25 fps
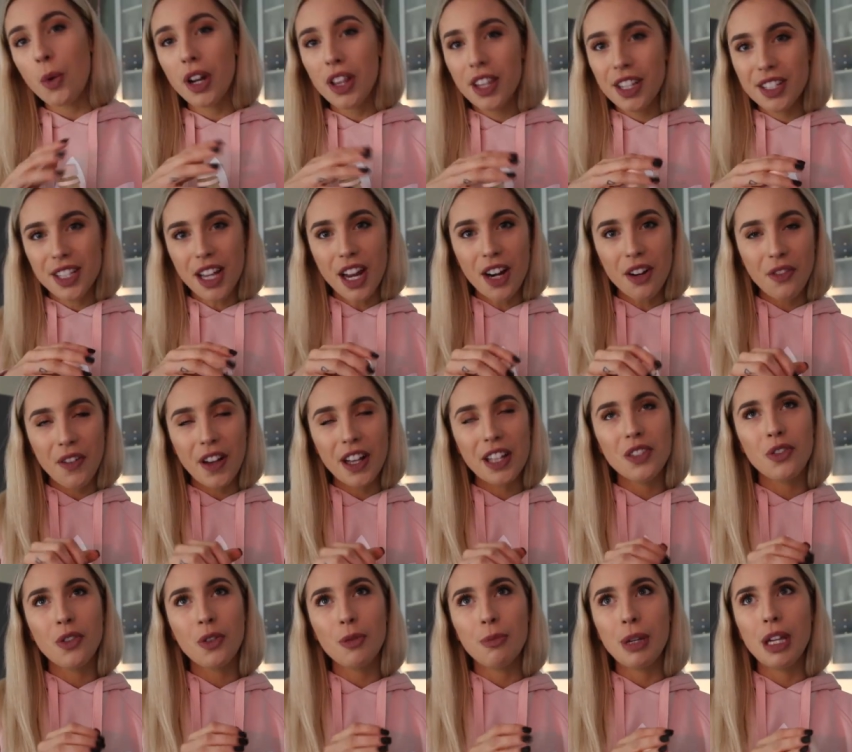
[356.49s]
One of the side
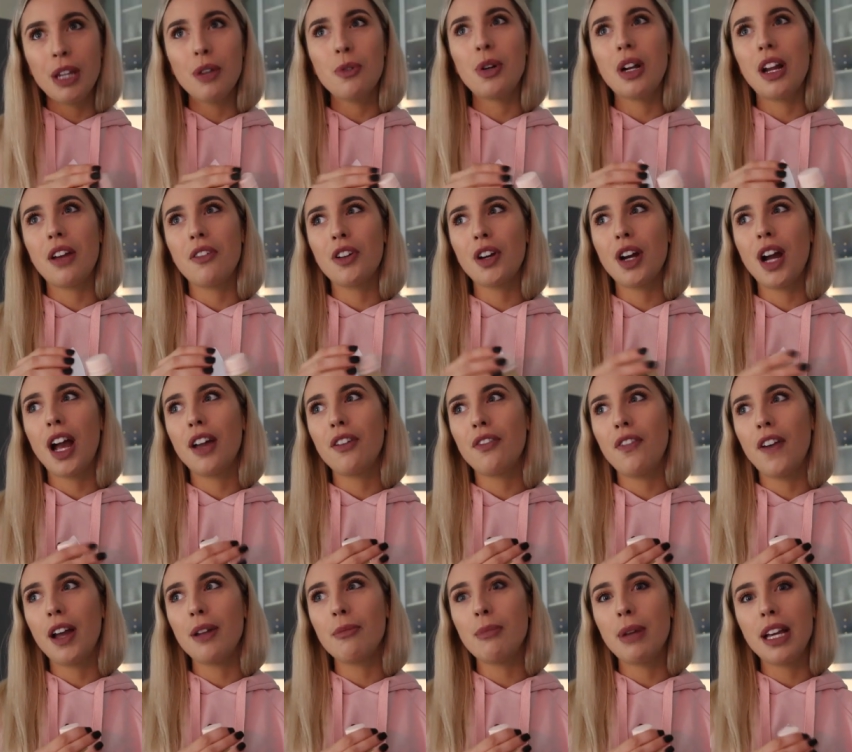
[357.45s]
effects for me whenever I
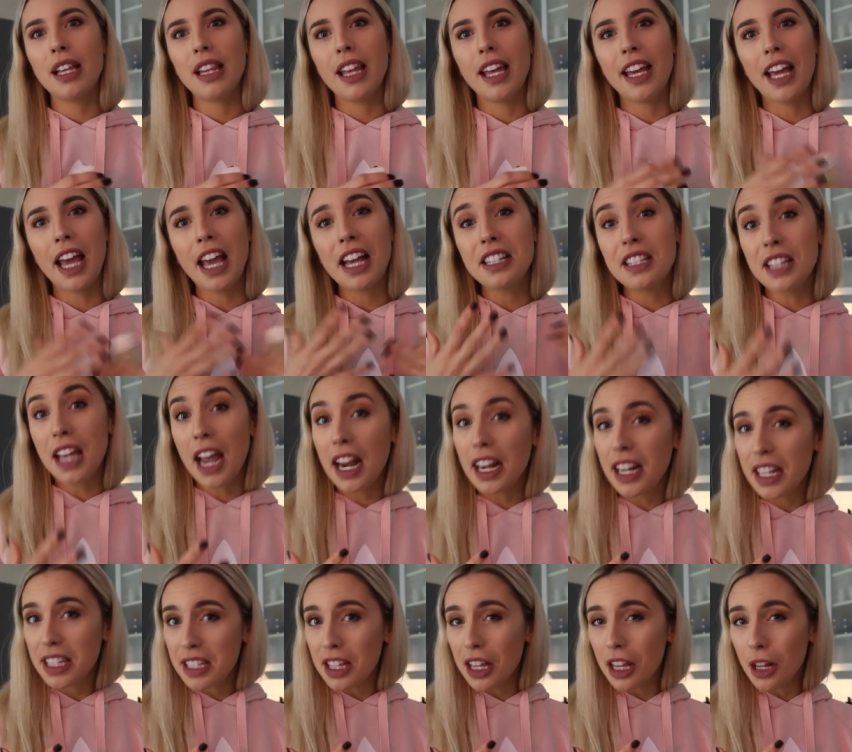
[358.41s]
find my like is
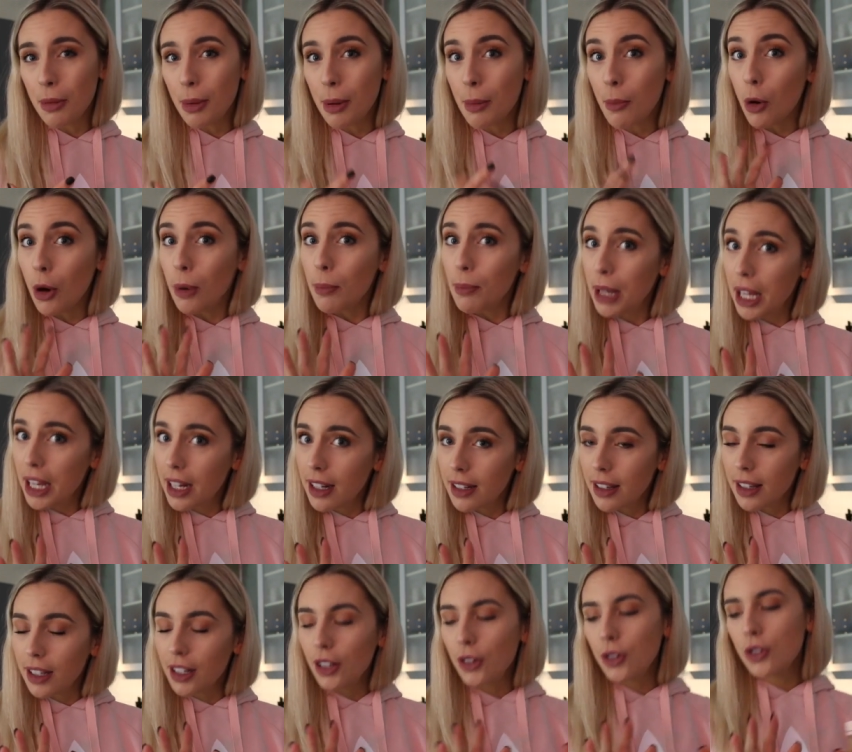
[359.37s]
a little bit more
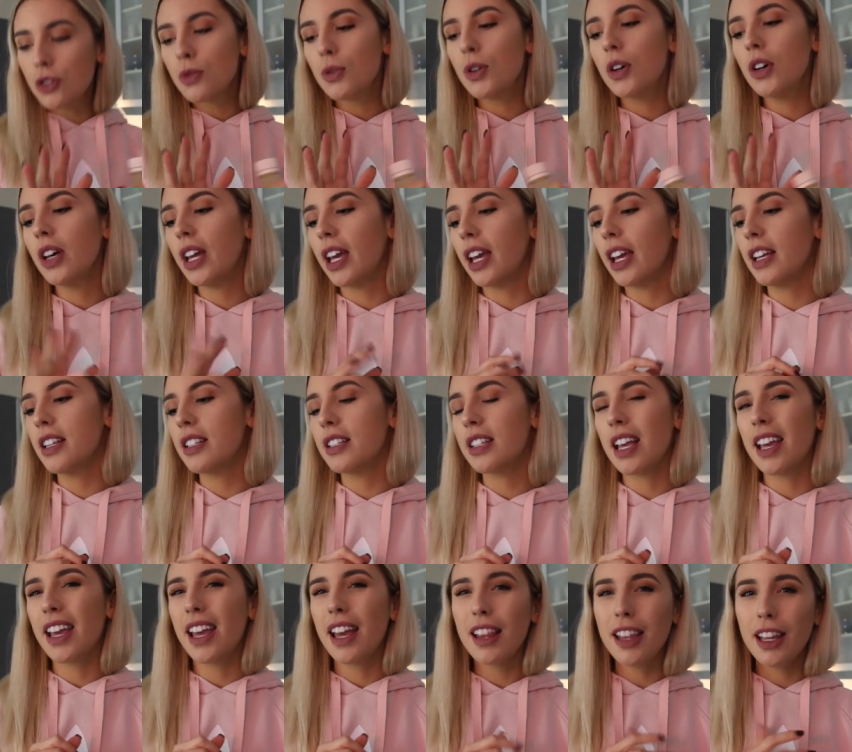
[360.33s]
peaked than usual
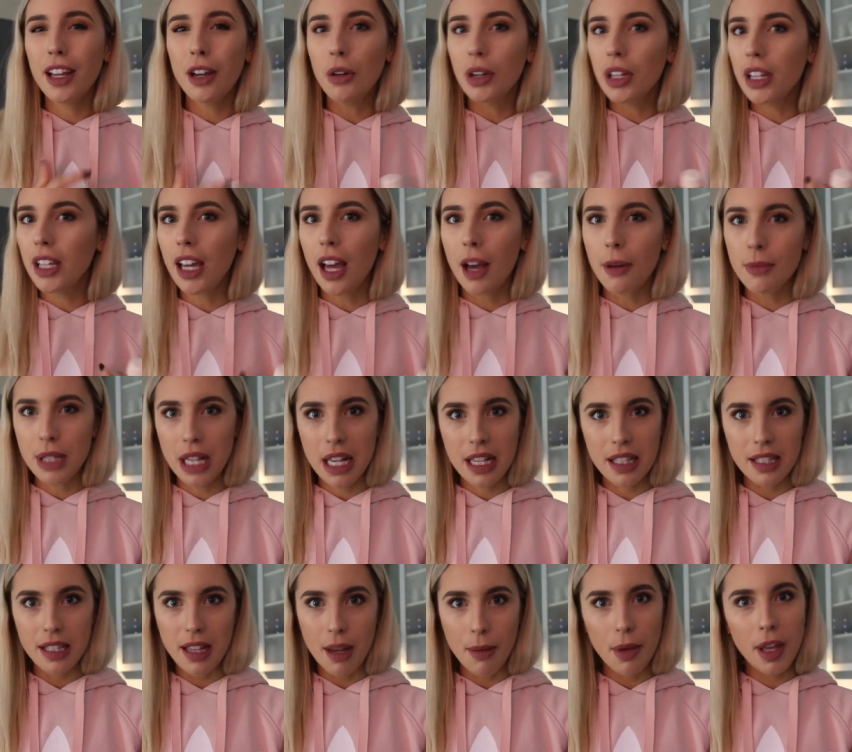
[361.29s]
is I get like a really
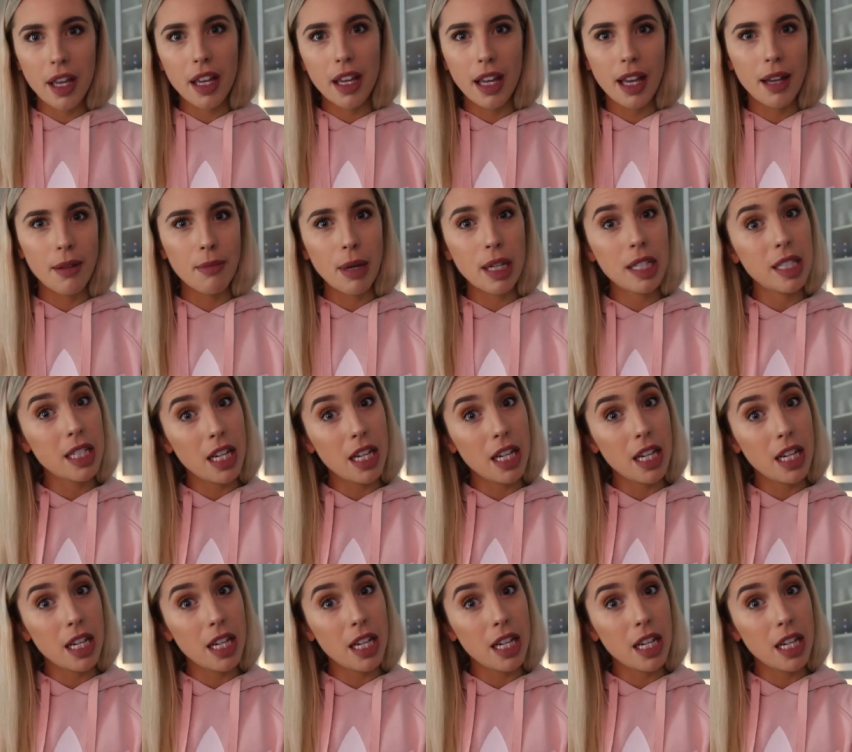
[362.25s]
upset stomach and my